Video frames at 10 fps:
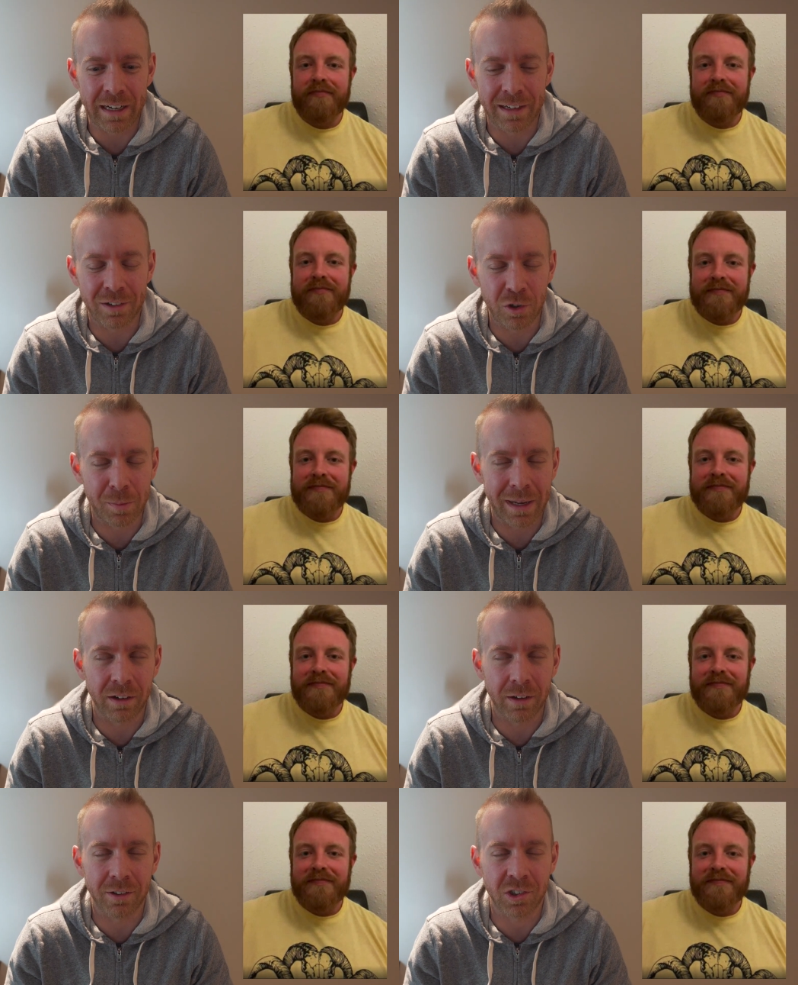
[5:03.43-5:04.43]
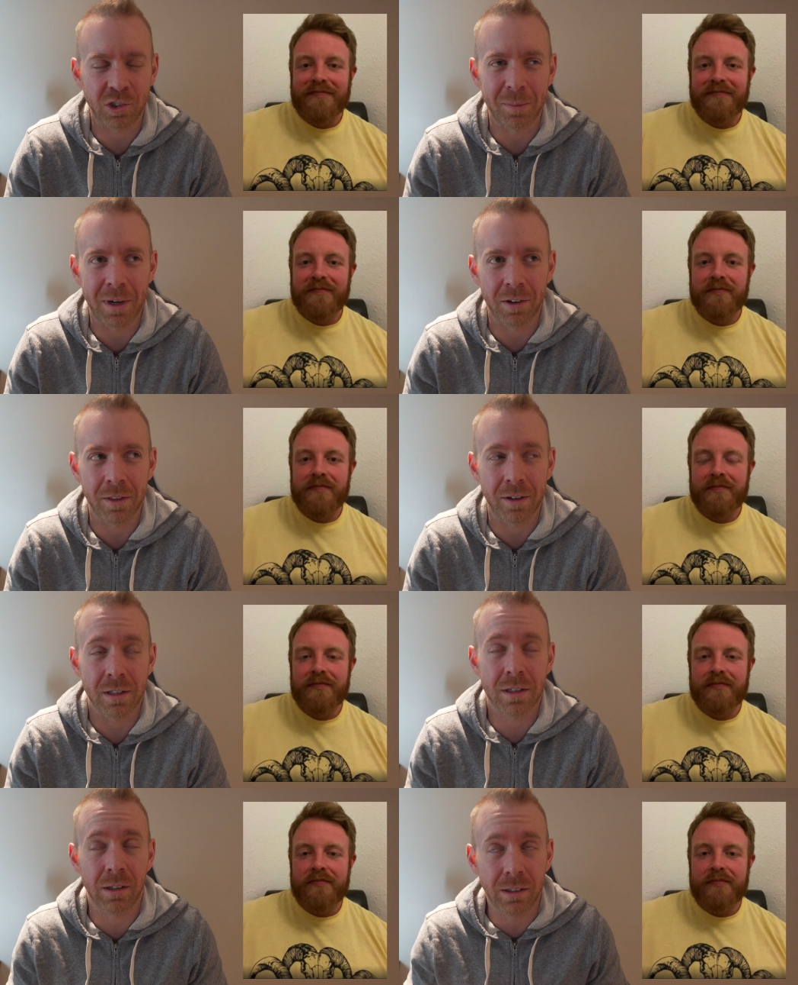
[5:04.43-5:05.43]
Speaker 1: and do better in ultra marathons.
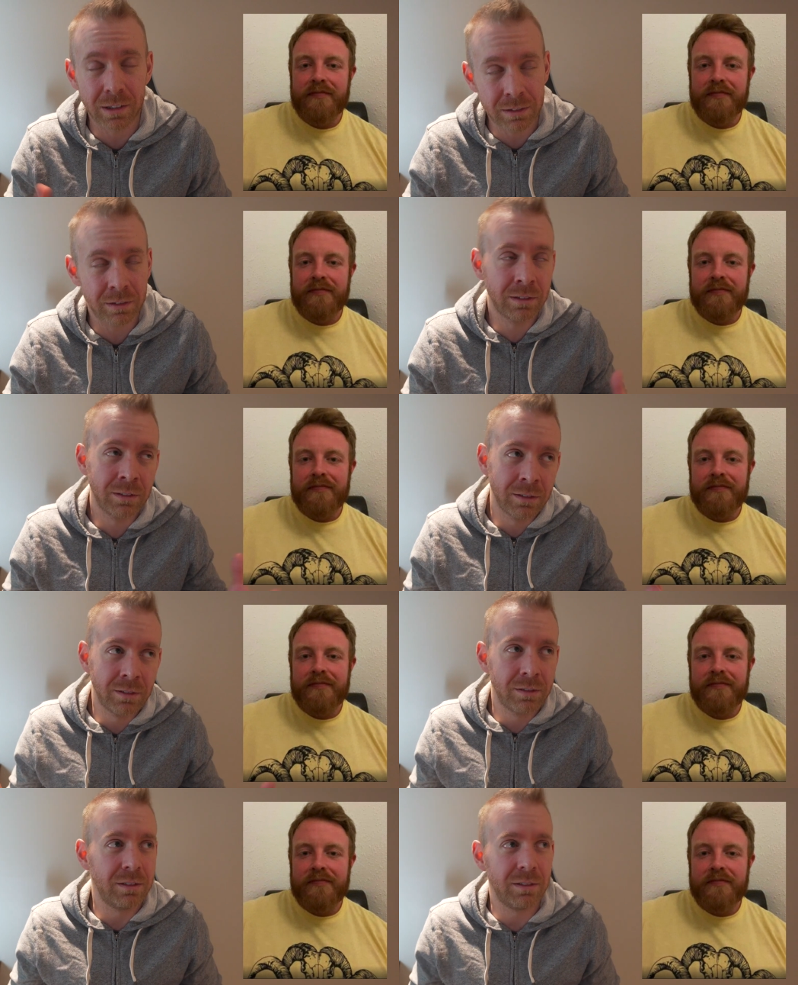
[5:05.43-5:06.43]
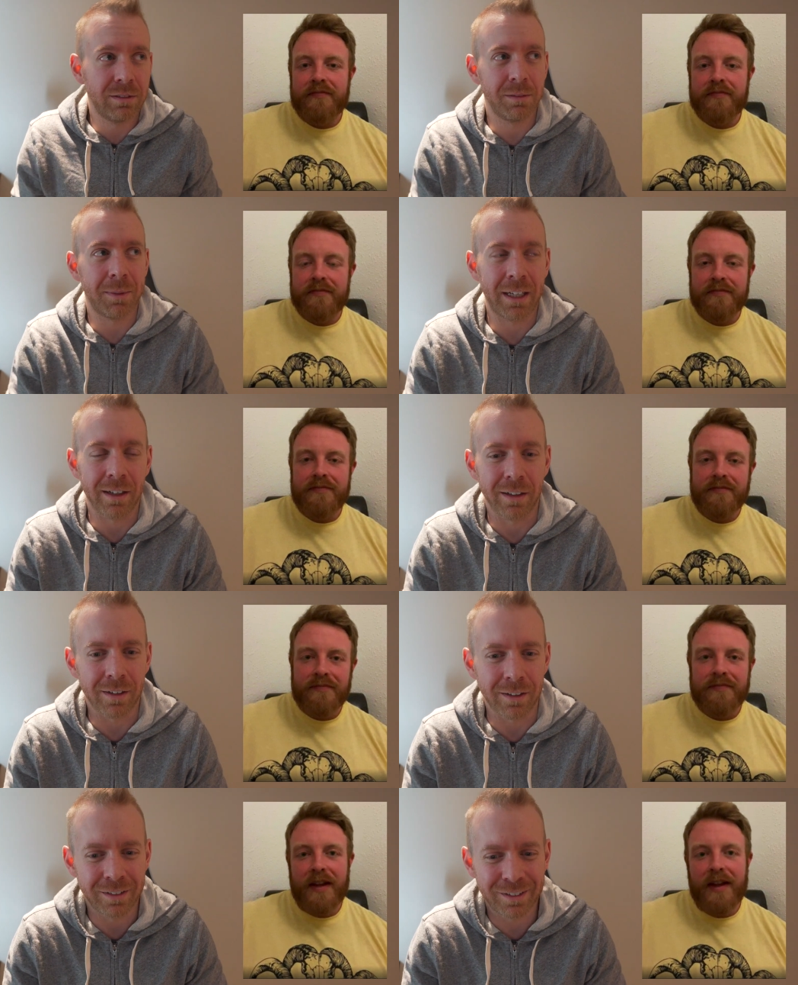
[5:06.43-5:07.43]
So you might get a
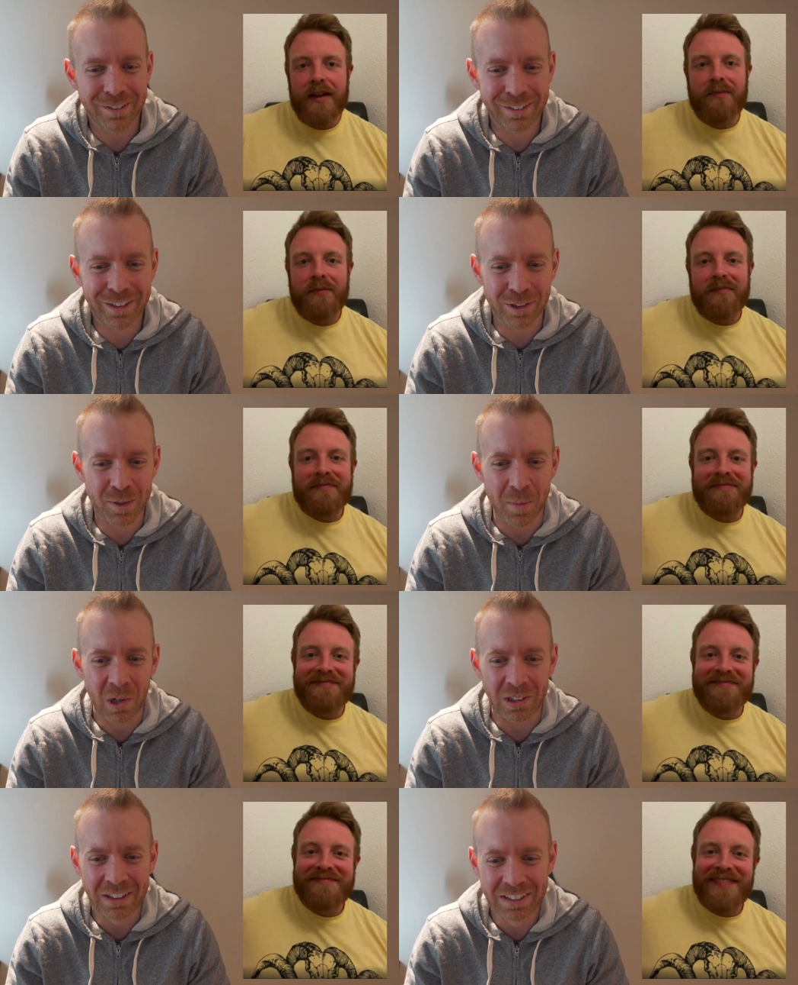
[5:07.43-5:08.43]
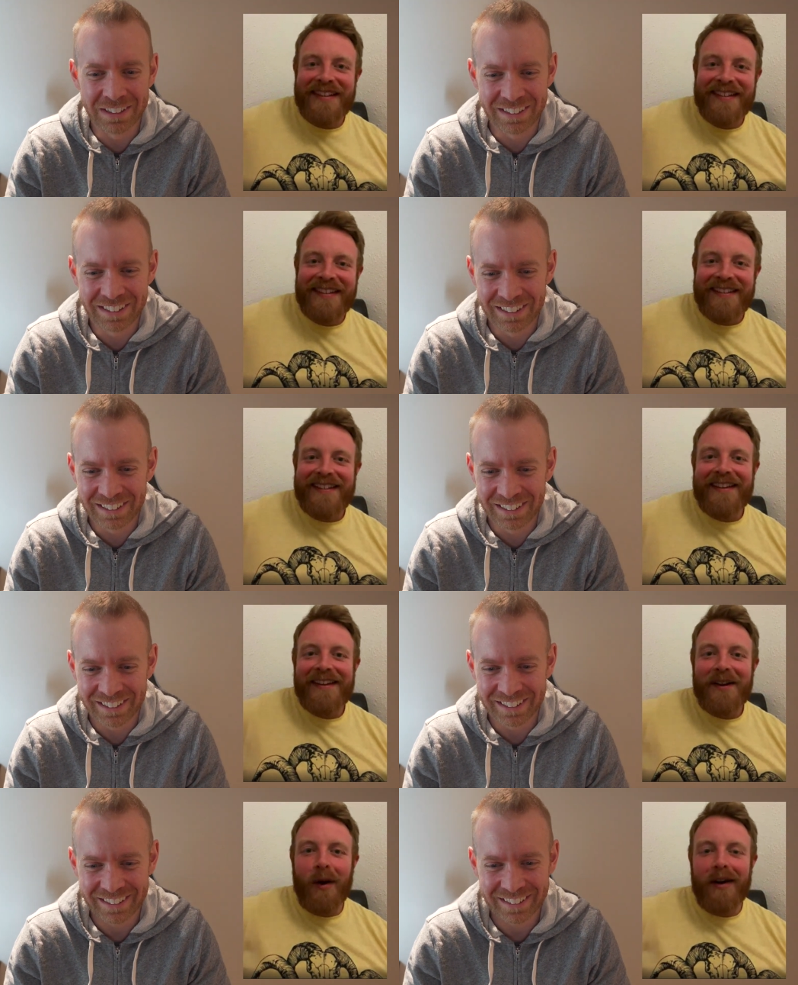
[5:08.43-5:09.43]
little yeah. little smaller.
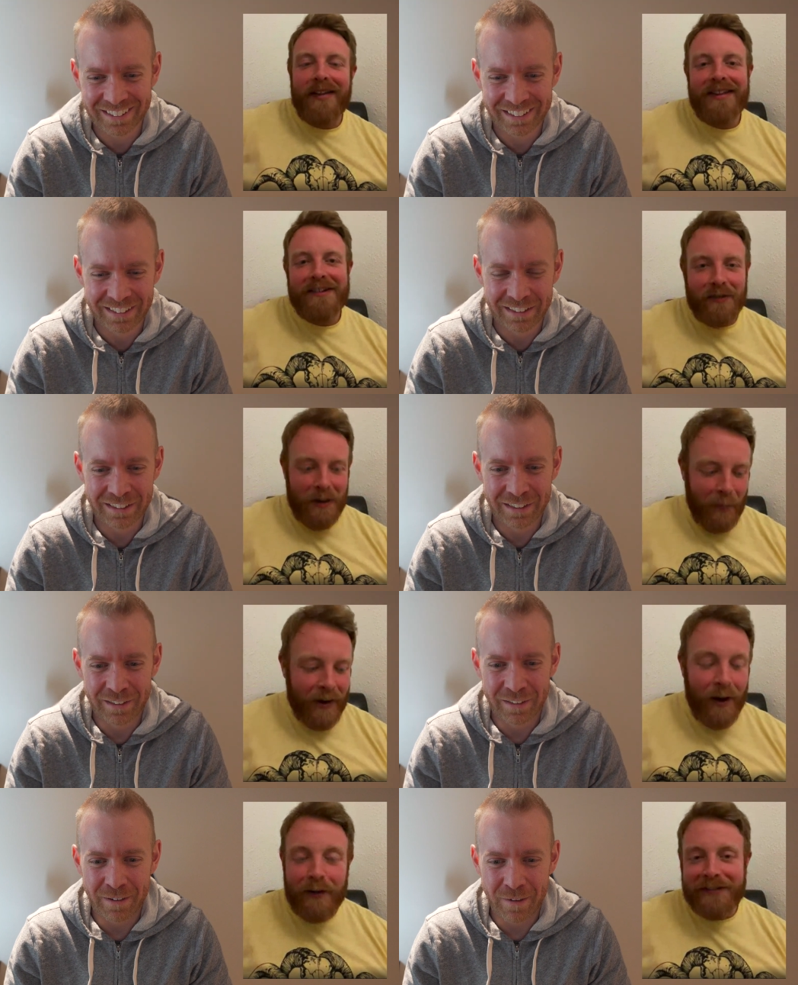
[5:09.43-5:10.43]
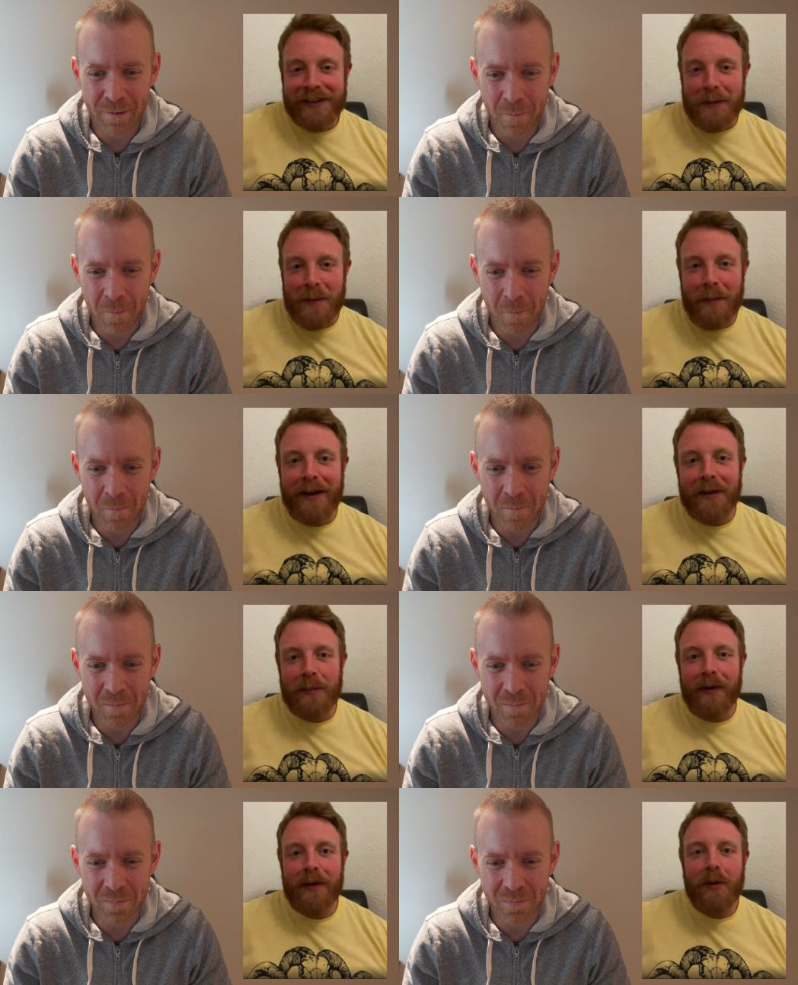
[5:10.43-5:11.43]
Speaker 2: Well, at this rate, my calves are going to be bigger than
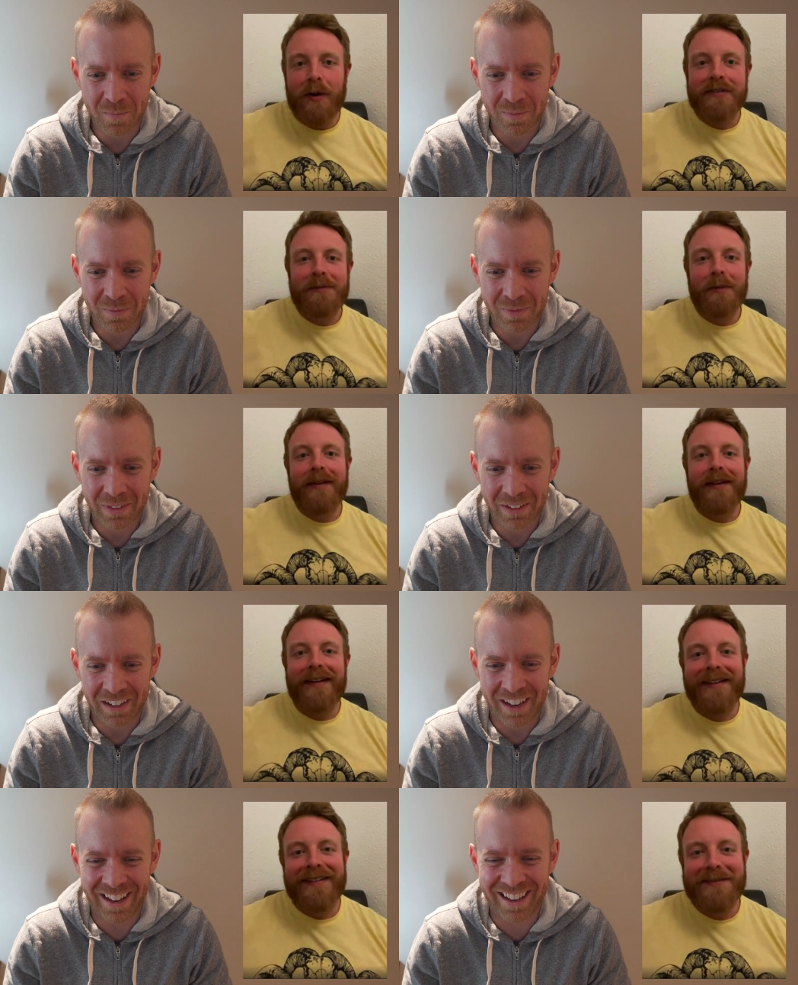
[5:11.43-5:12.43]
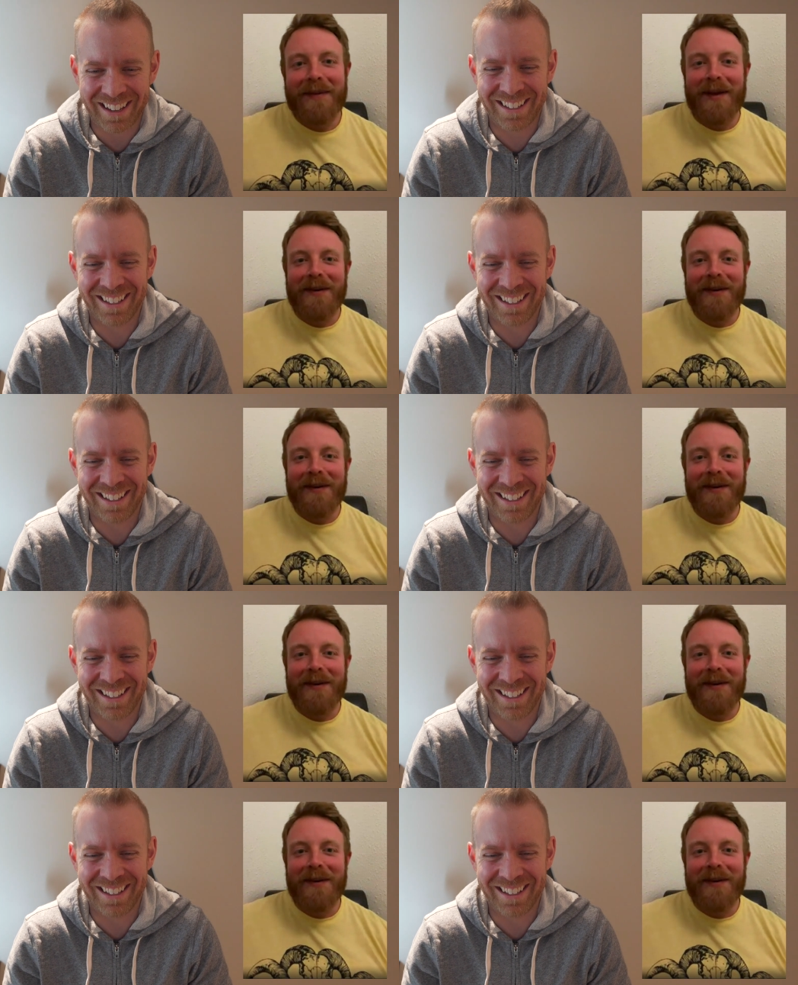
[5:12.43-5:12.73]
my quads, but uh,